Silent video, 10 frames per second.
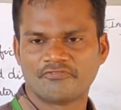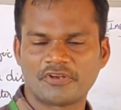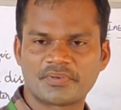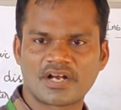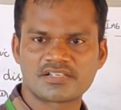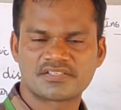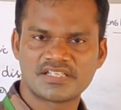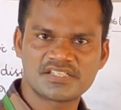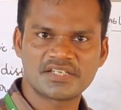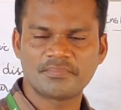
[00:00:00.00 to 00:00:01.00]
Why? Because
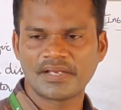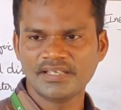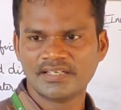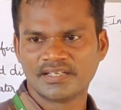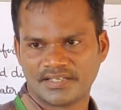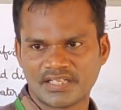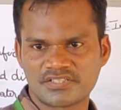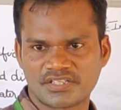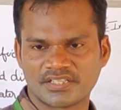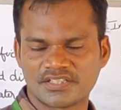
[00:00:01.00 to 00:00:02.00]
density by
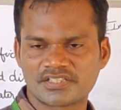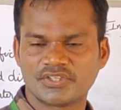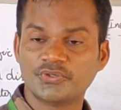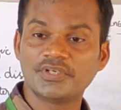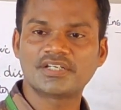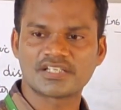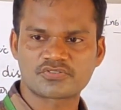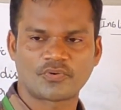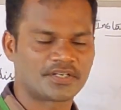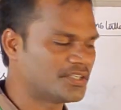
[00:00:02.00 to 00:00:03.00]
density, it's a
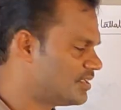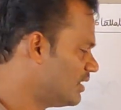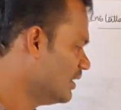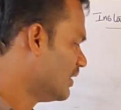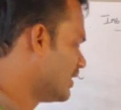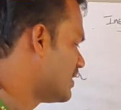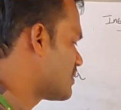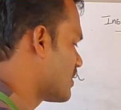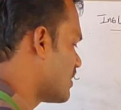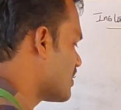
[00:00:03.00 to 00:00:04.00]
unitless quantity,
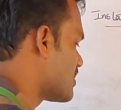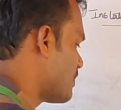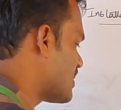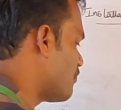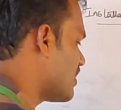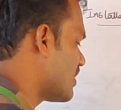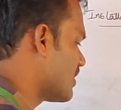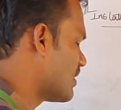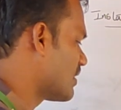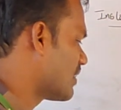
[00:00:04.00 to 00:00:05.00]
is the
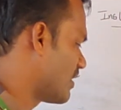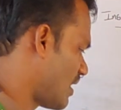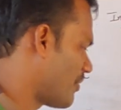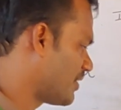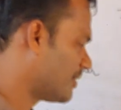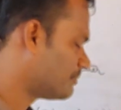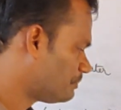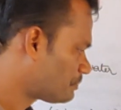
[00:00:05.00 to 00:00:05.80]
specific gravity.